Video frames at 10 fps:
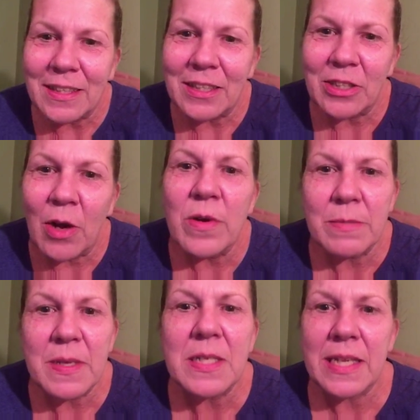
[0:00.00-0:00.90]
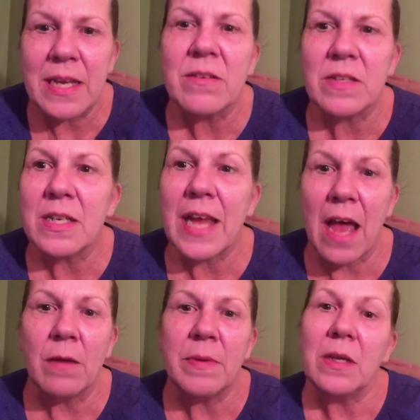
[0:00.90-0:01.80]
There should always be standards and
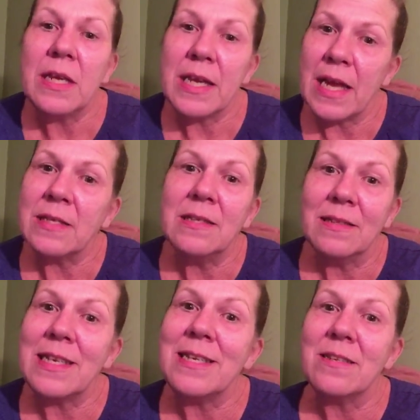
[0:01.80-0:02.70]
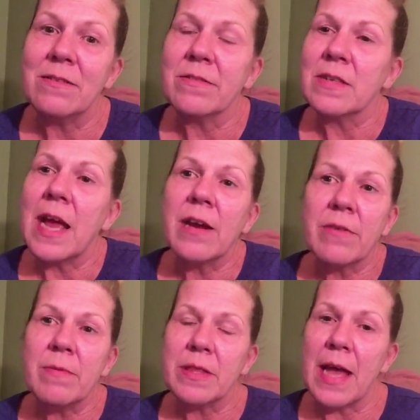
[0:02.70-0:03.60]
accountability. Yes, indeed, Susan. I
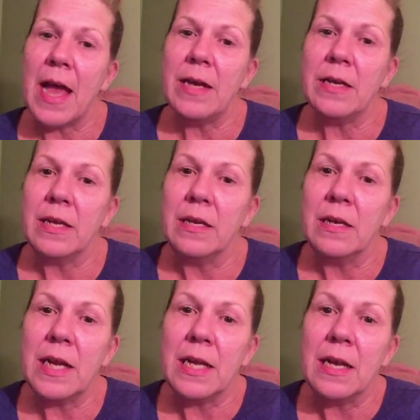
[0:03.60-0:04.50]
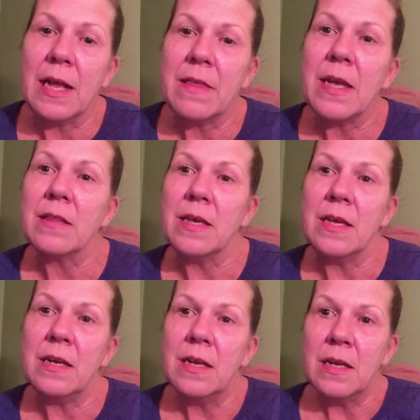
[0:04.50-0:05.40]
agree with that. And I think
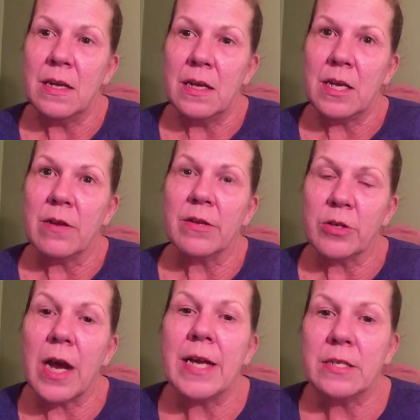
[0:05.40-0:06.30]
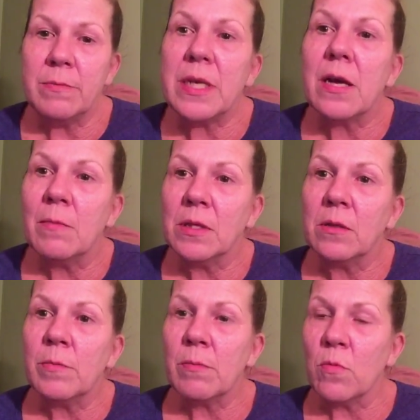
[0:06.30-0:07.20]
that, you know, they're trying to become a
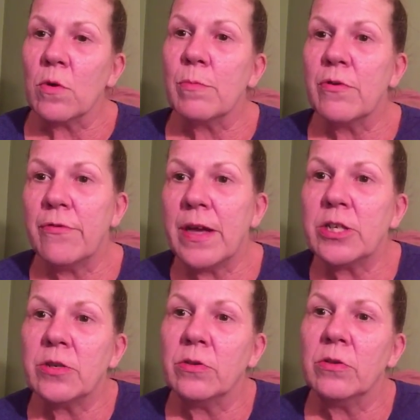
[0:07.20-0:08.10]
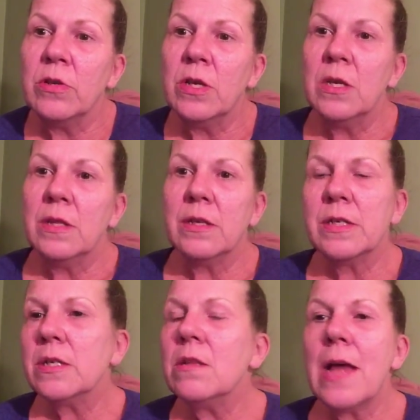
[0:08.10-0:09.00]
little bit more professional. They're
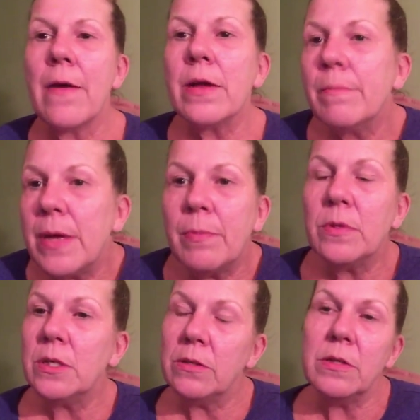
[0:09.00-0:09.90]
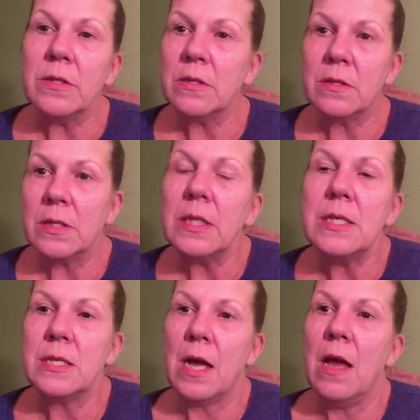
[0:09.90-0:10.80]
still allowing people to do this silly
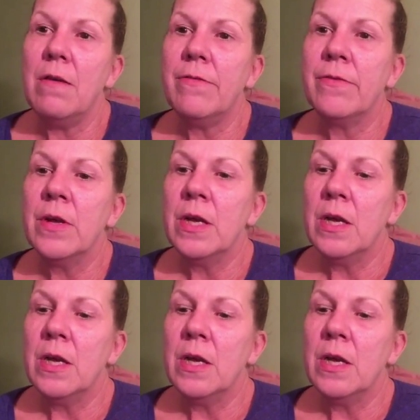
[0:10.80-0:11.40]
stuff.